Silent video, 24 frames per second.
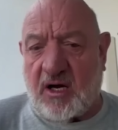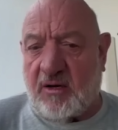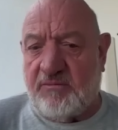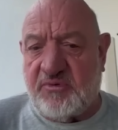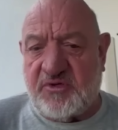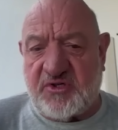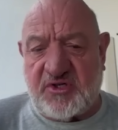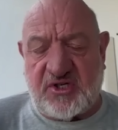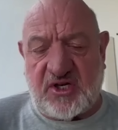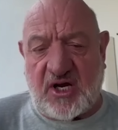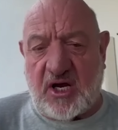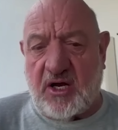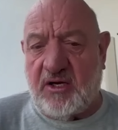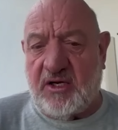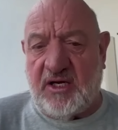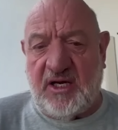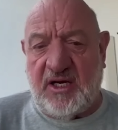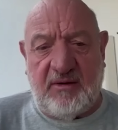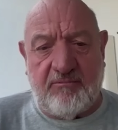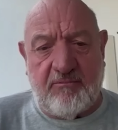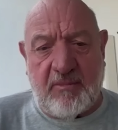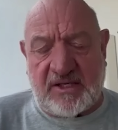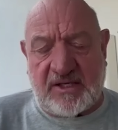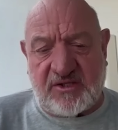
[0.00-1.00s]
I'm certain
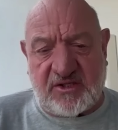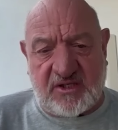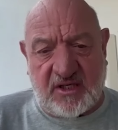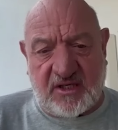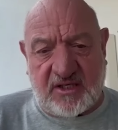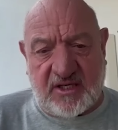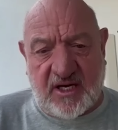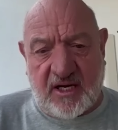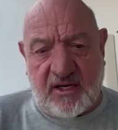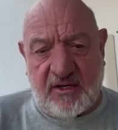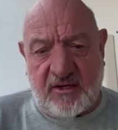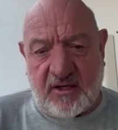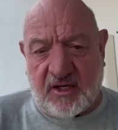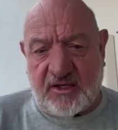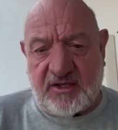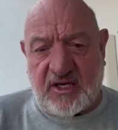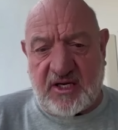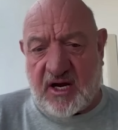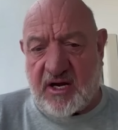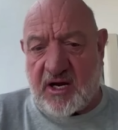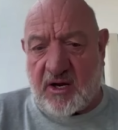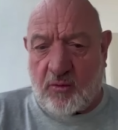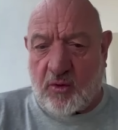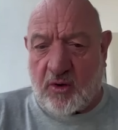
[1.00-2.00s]
it must have done. I
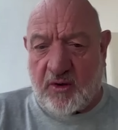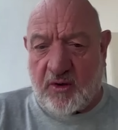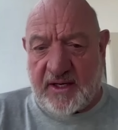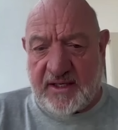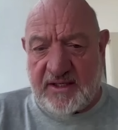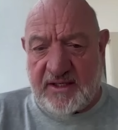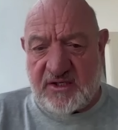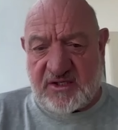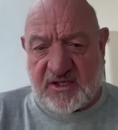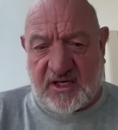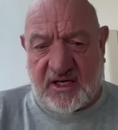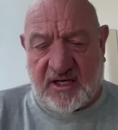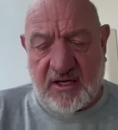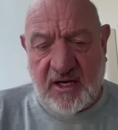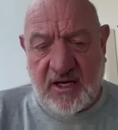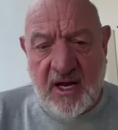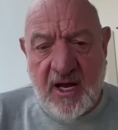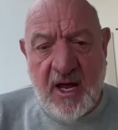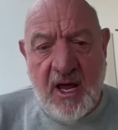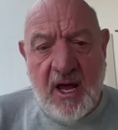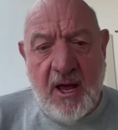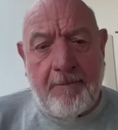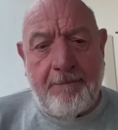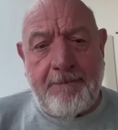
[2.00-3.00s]
don't know what they said,
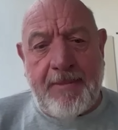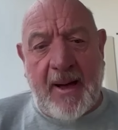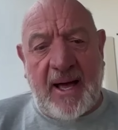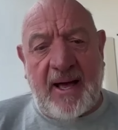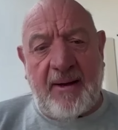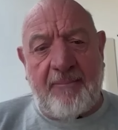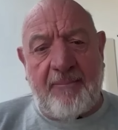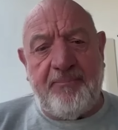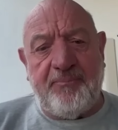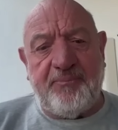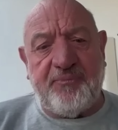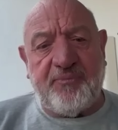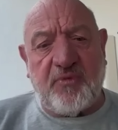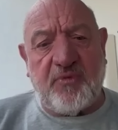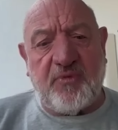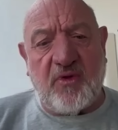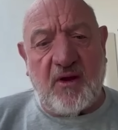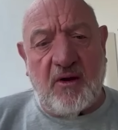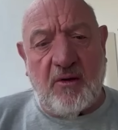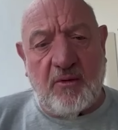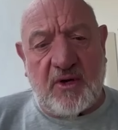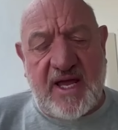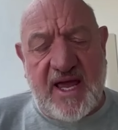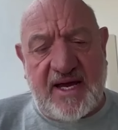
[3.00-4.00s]
but
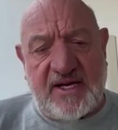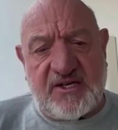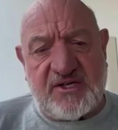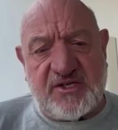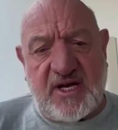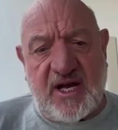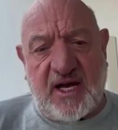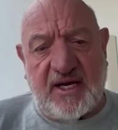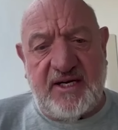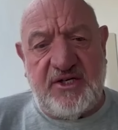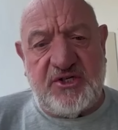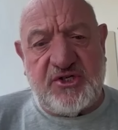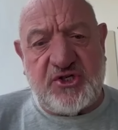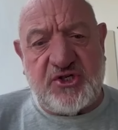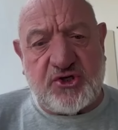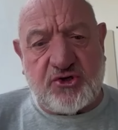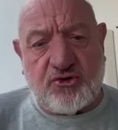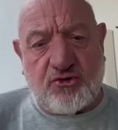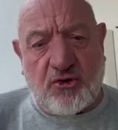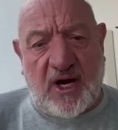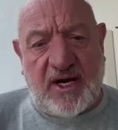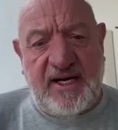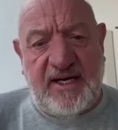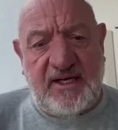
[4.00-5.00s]
cascade
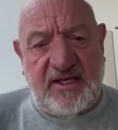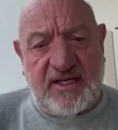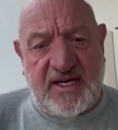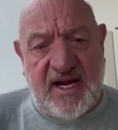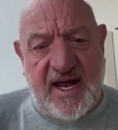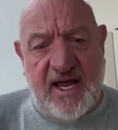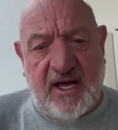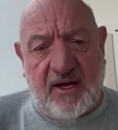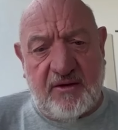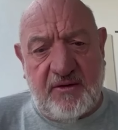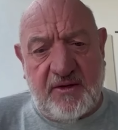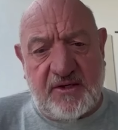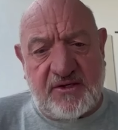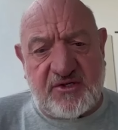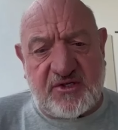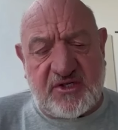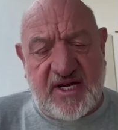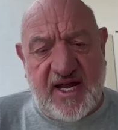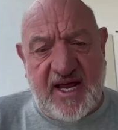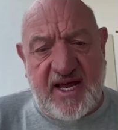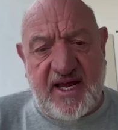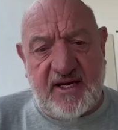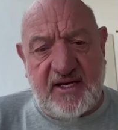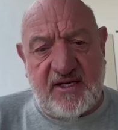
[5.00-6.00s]
straight down the
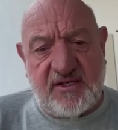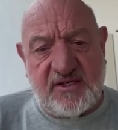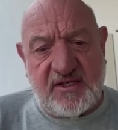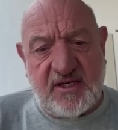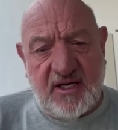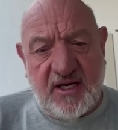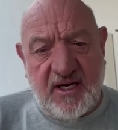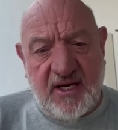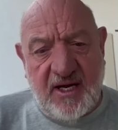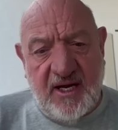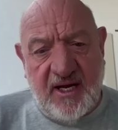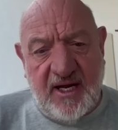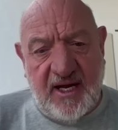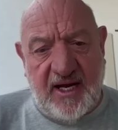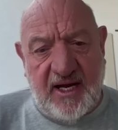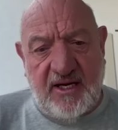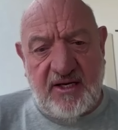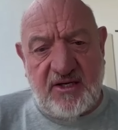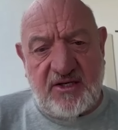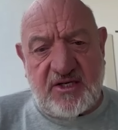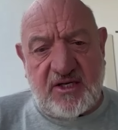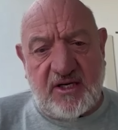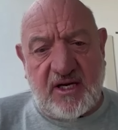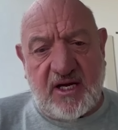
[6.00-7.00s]
stairs
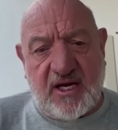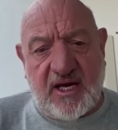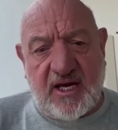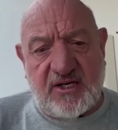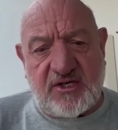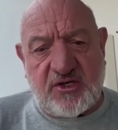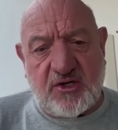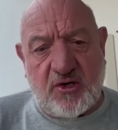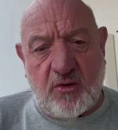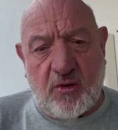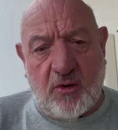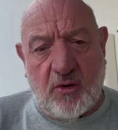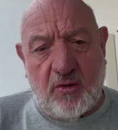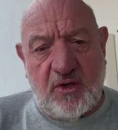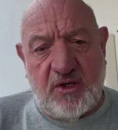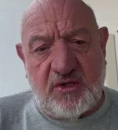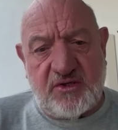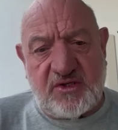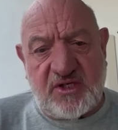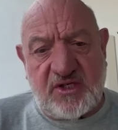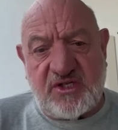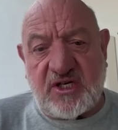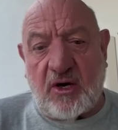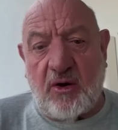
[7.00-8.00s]
into the guest
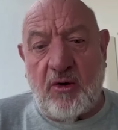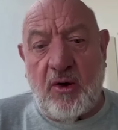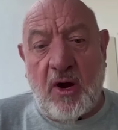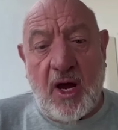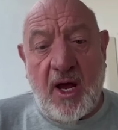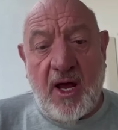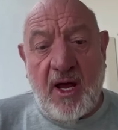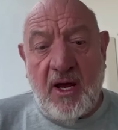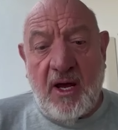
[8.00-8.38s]
quarters. So